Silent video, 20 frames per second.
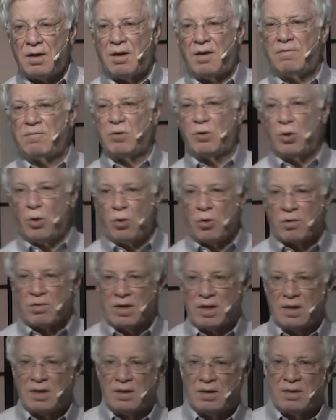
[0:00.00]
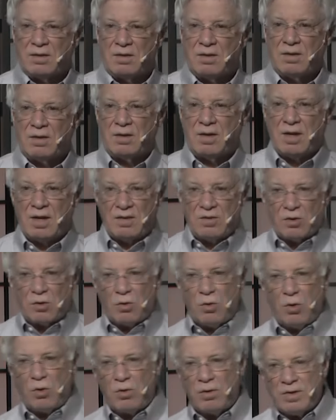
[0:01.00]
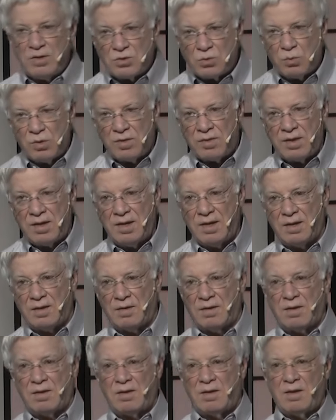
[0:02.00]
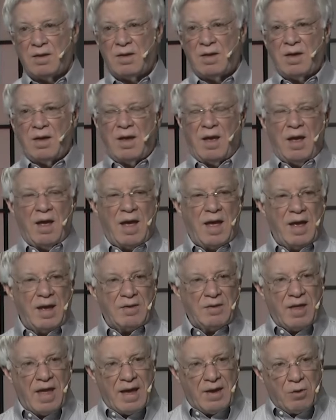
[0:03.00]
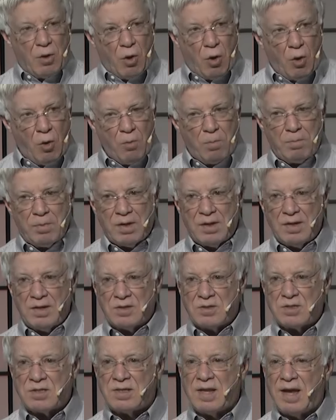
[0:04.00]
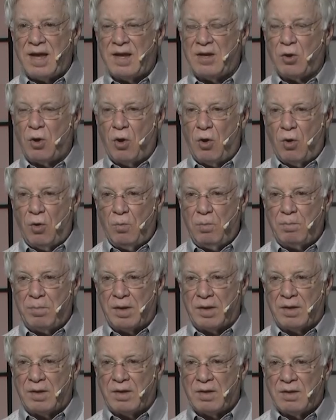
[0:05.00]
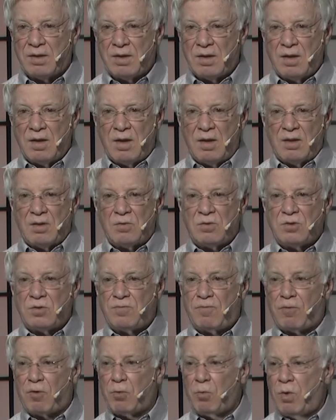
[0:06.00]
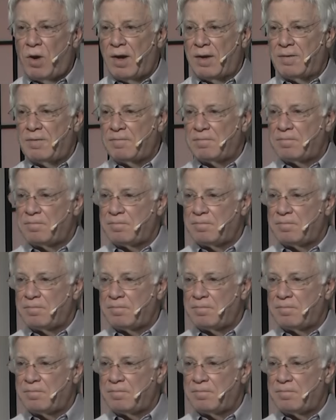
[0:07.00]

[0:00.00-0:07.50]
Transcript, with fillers: of glory, and the glories within. And that hope is staying open. For what?